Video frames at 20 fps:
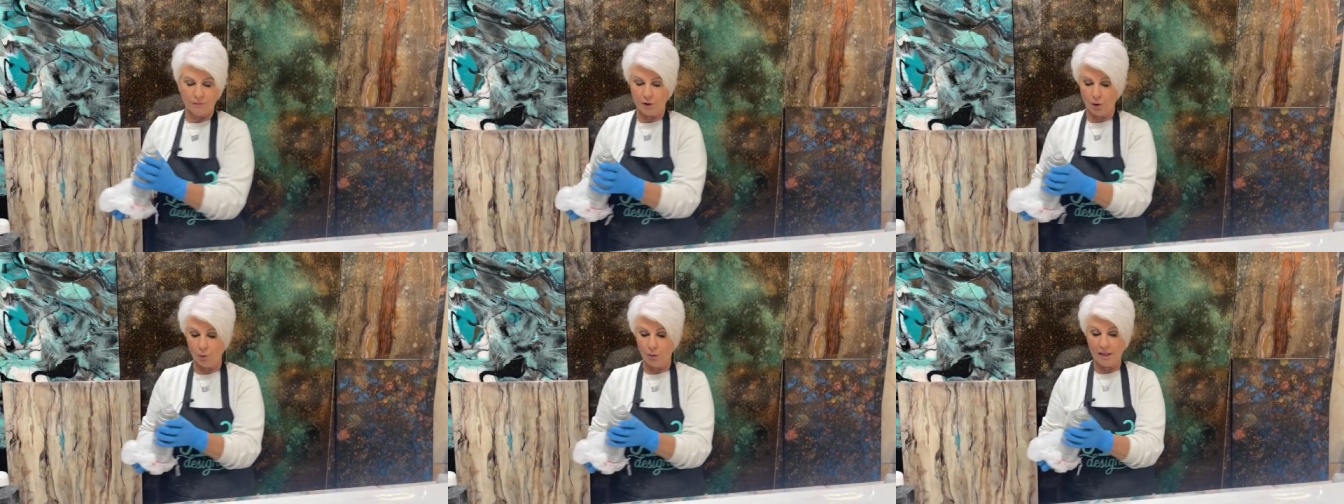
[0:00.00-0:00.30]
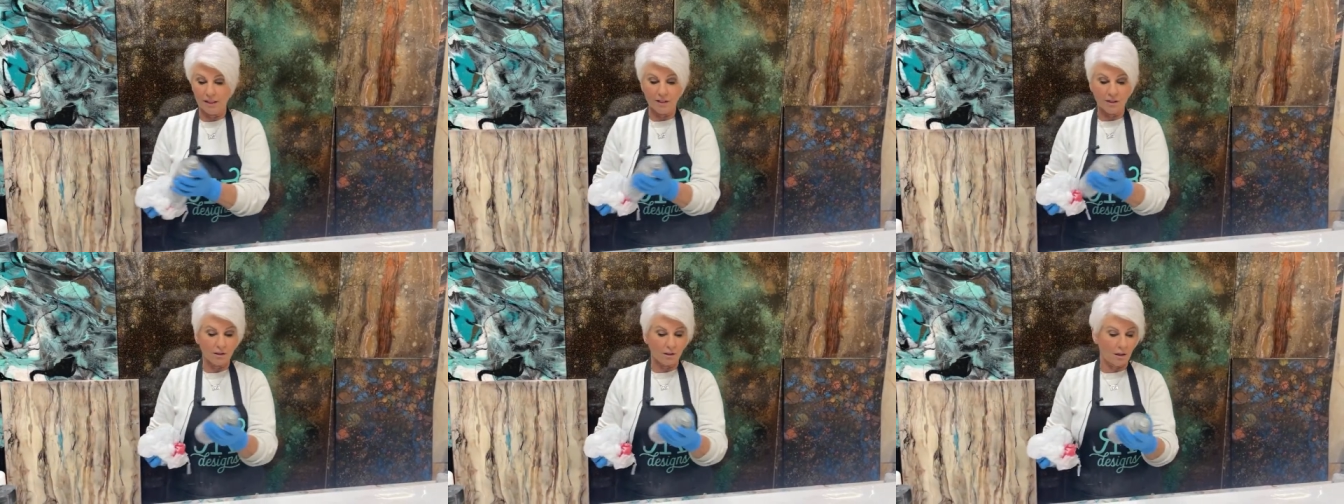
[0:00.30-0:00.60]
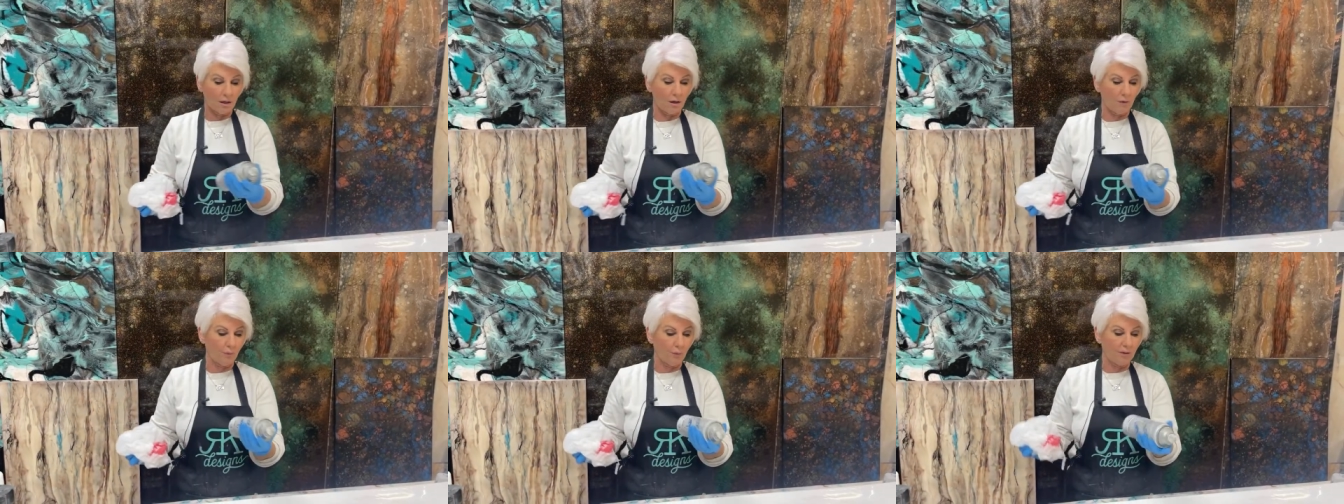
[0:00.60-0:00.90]
So we're gonna
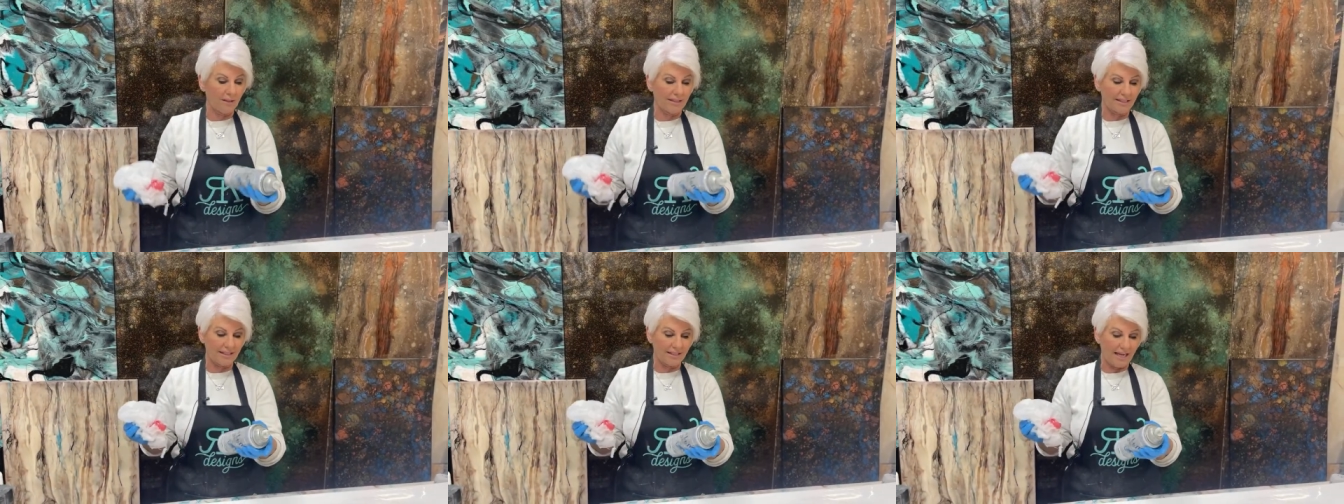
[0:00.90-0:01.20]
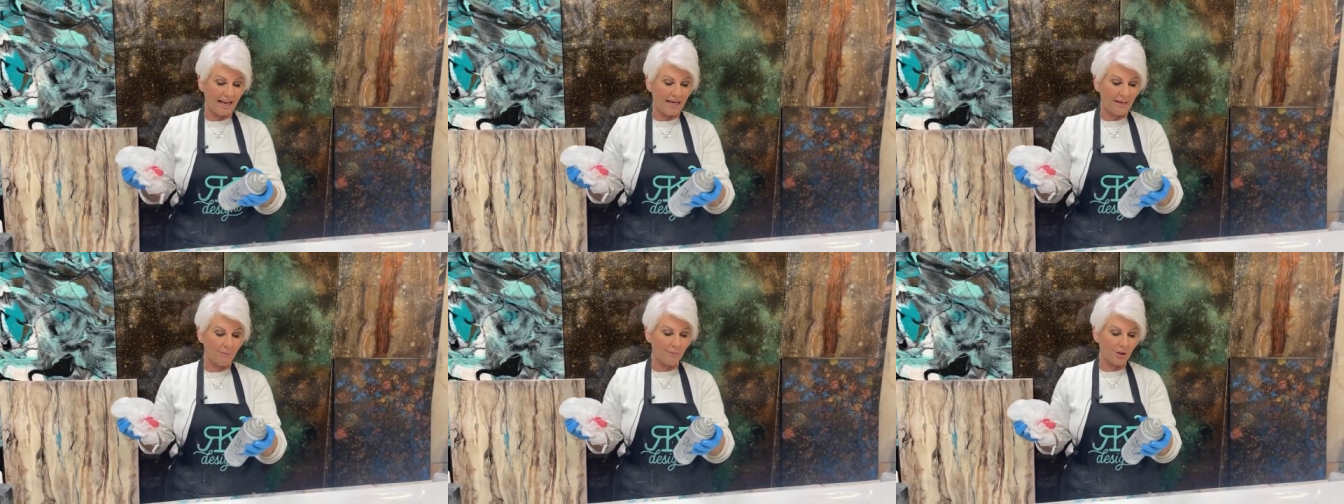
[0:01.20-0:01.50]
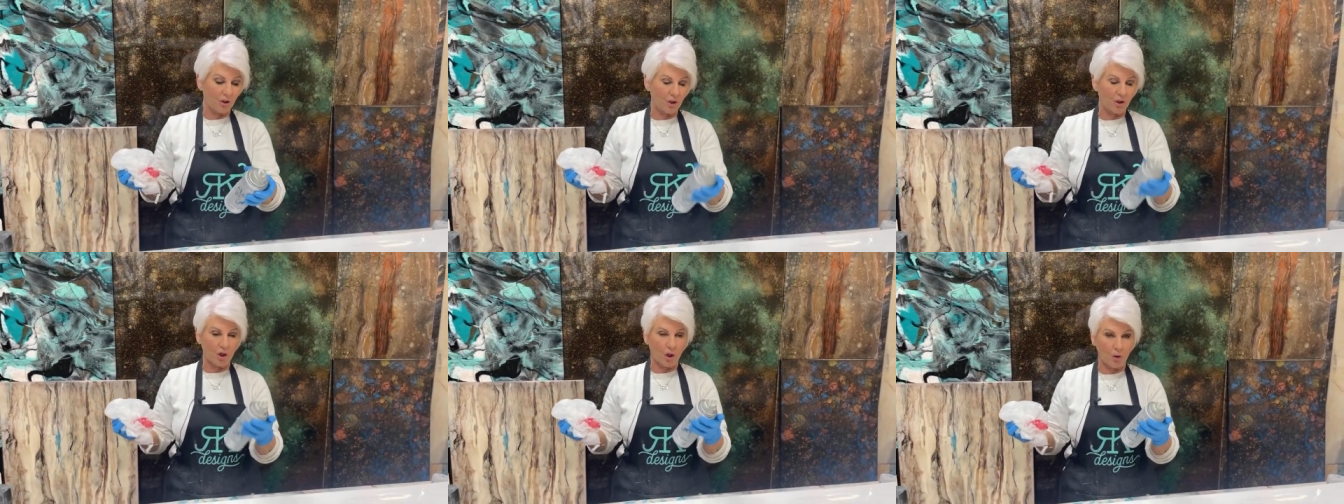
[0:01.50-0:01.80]
start off with the same
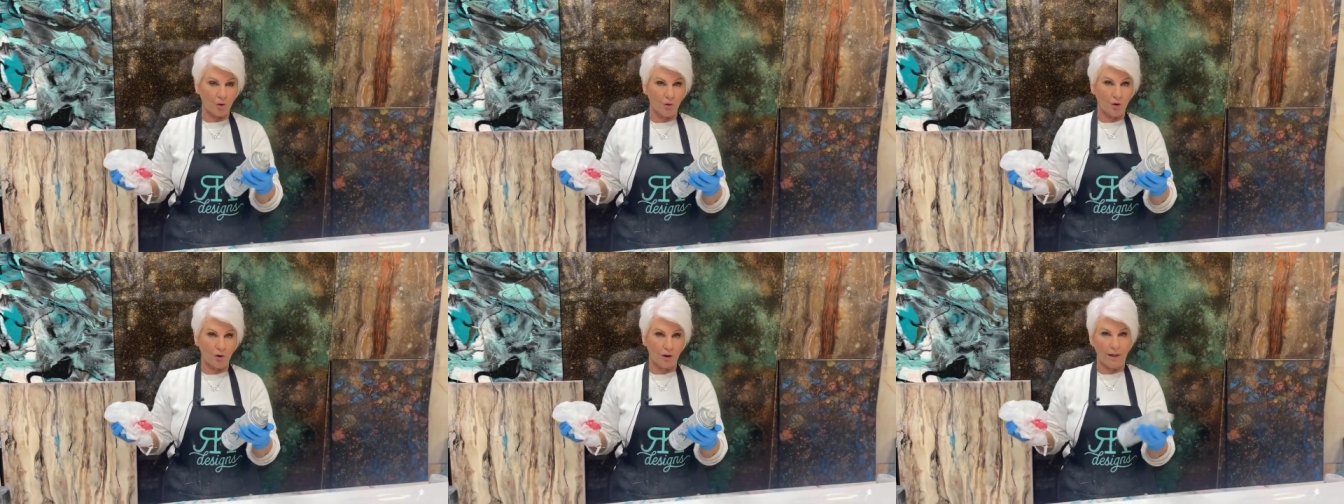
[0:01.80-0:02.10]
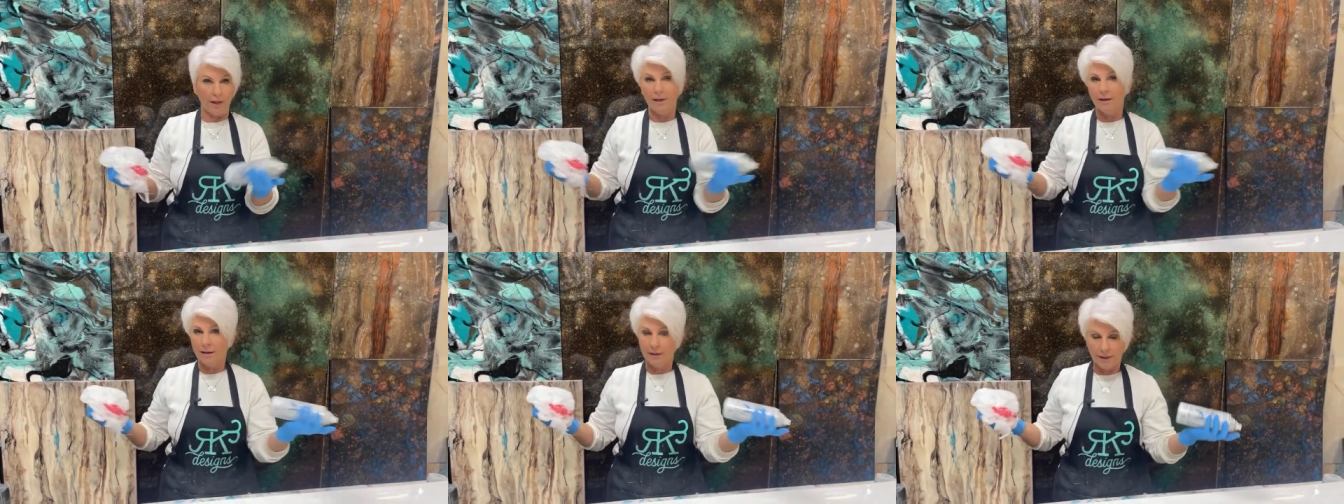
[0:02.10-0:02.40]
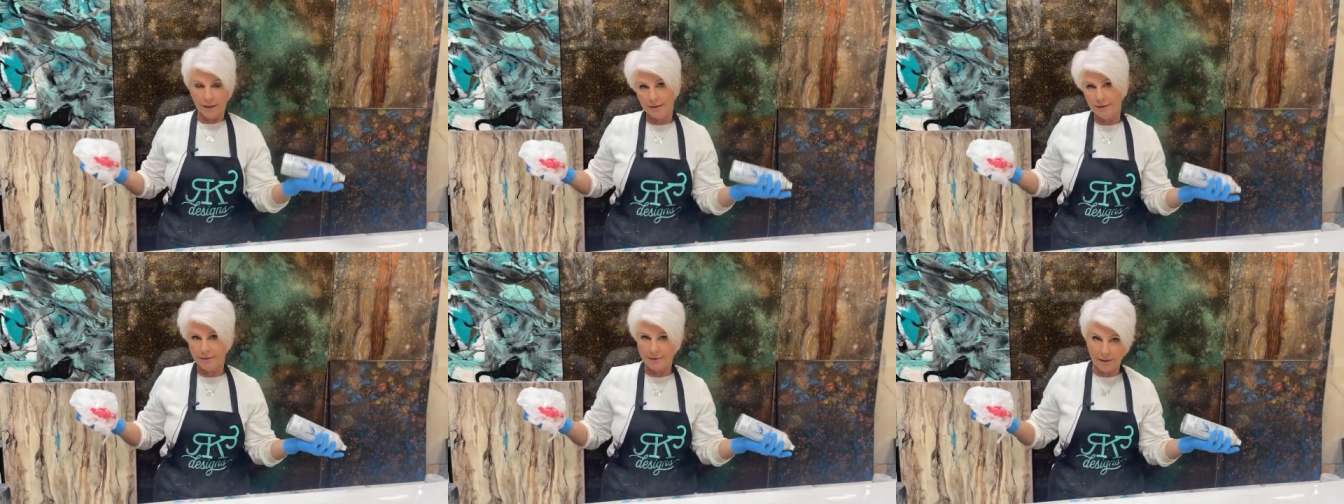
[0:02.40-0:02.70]
stone gray.
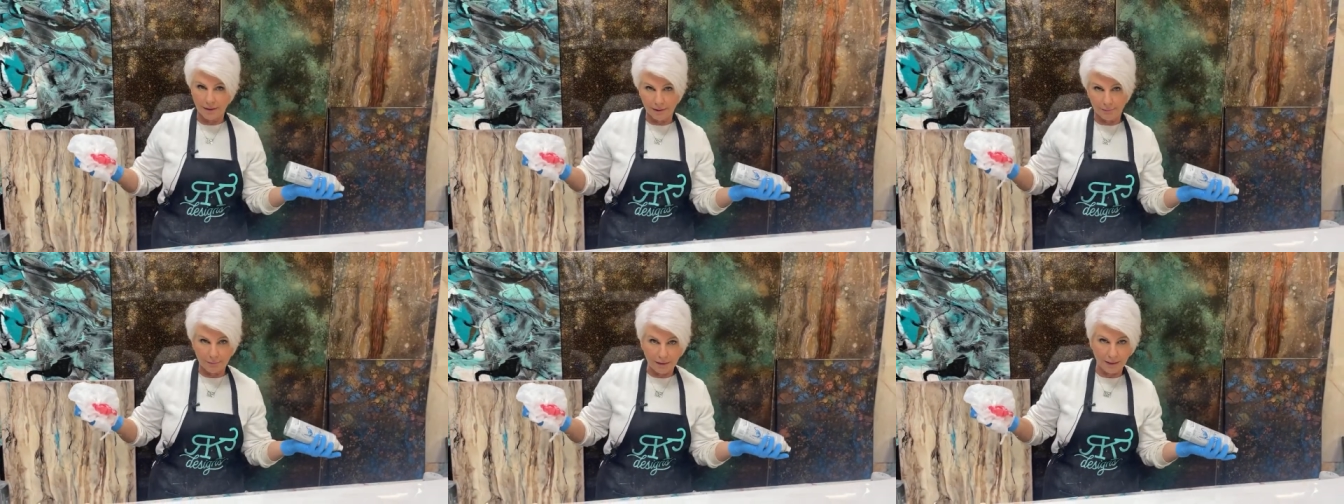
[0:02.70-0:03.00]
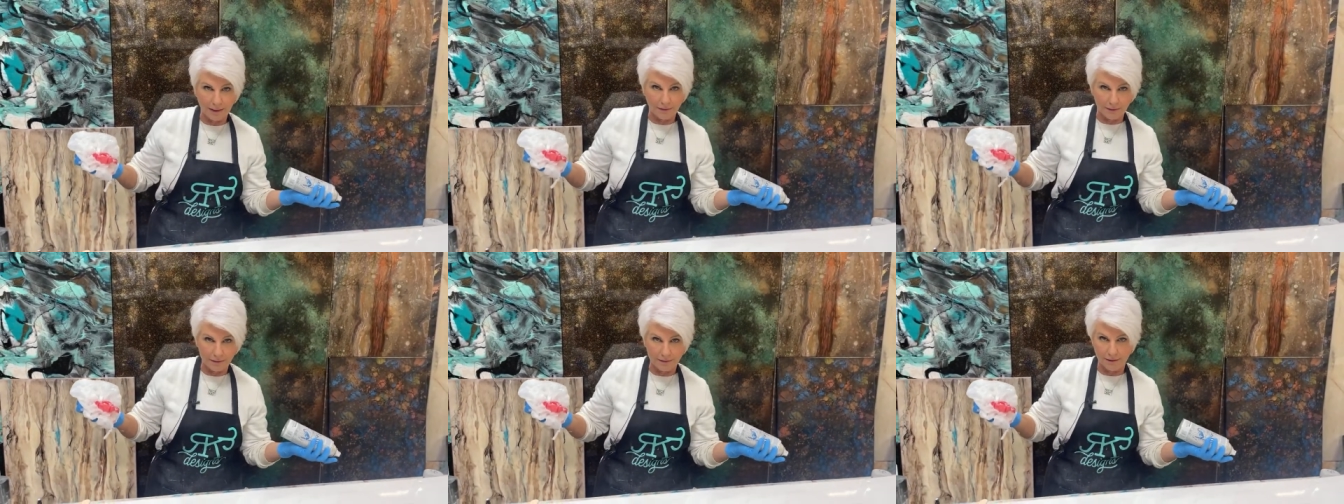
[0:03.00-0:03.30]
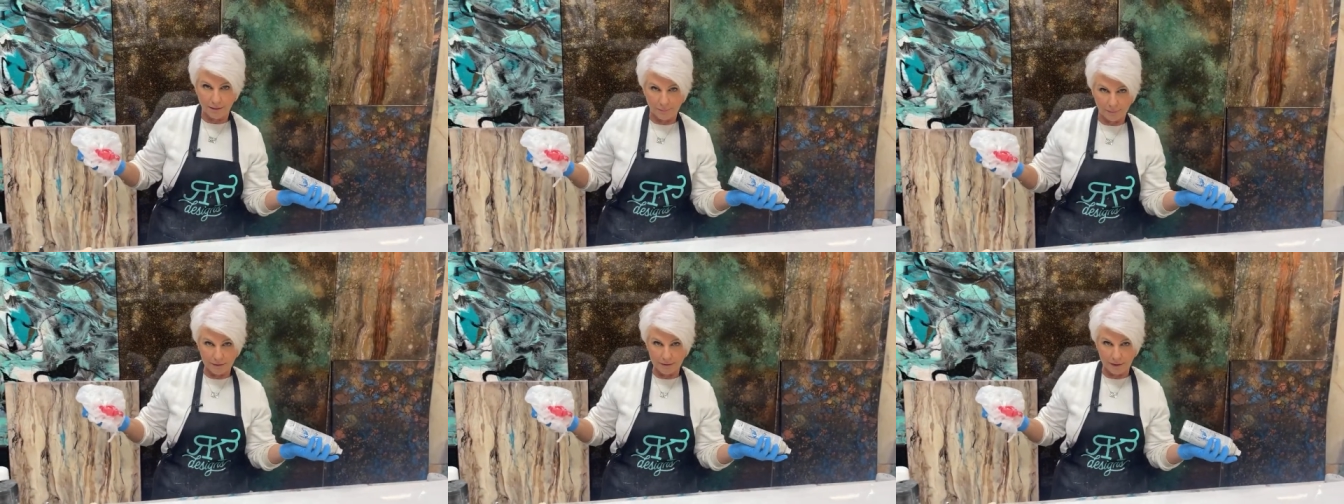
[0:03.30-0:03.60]
Can you tell I'm making this
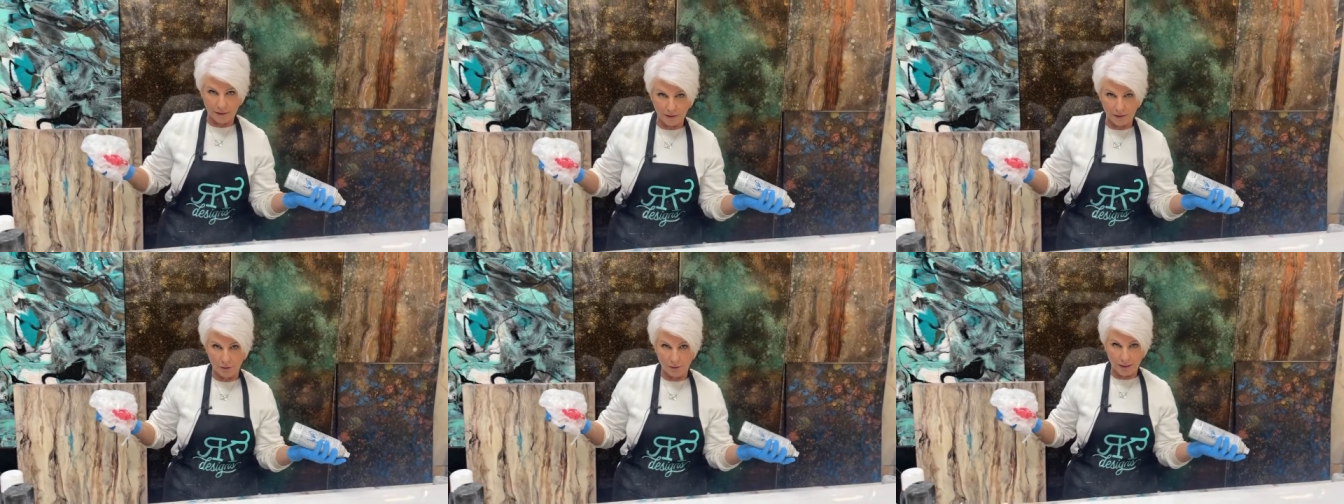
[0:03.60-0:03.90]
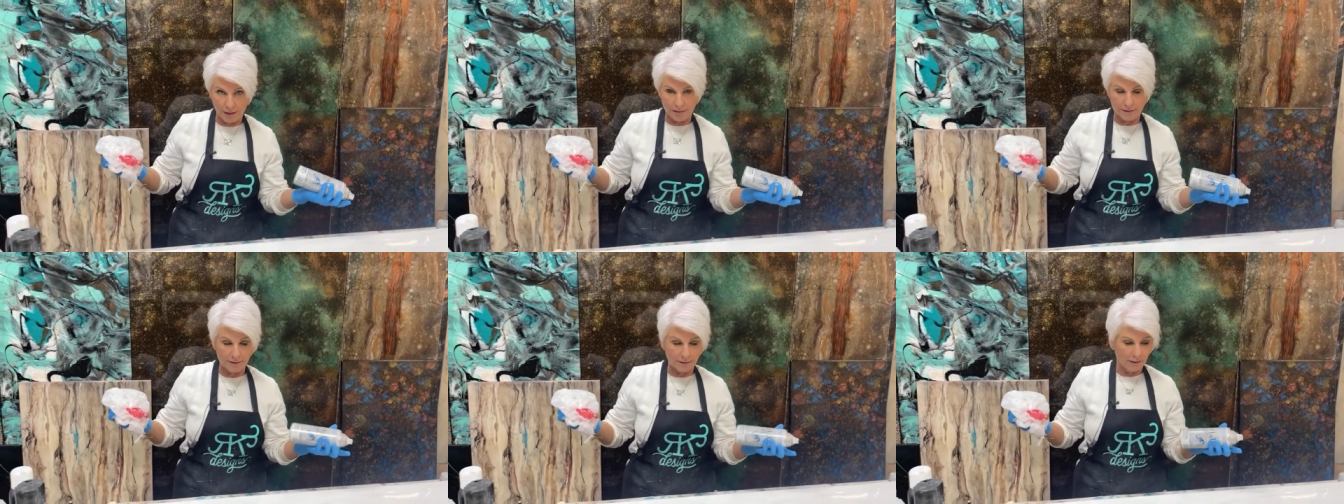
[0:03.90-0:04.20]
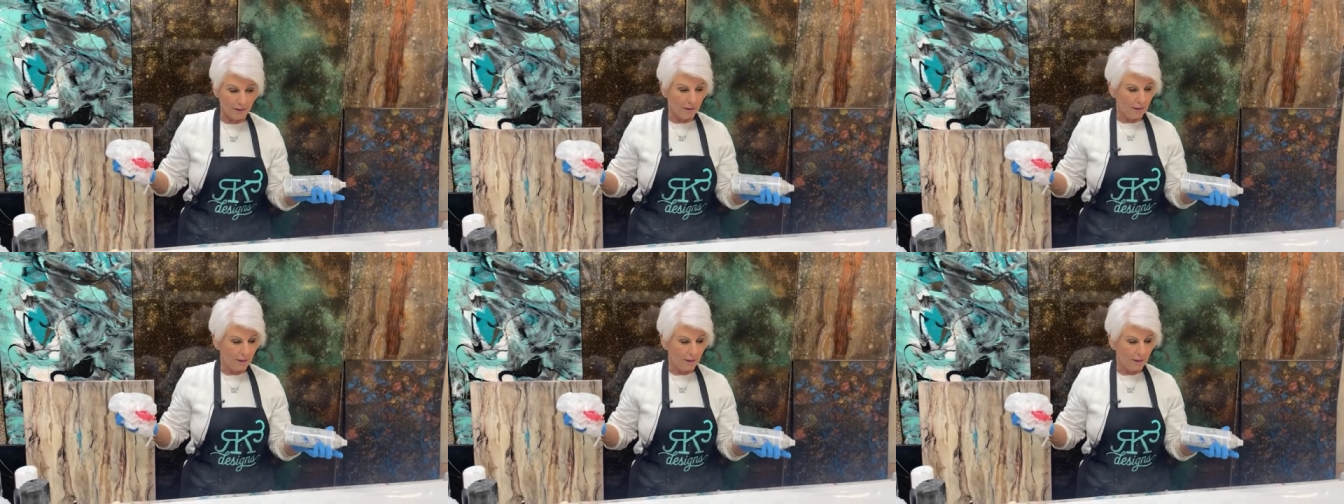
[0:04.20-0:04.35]
up as I go, guys?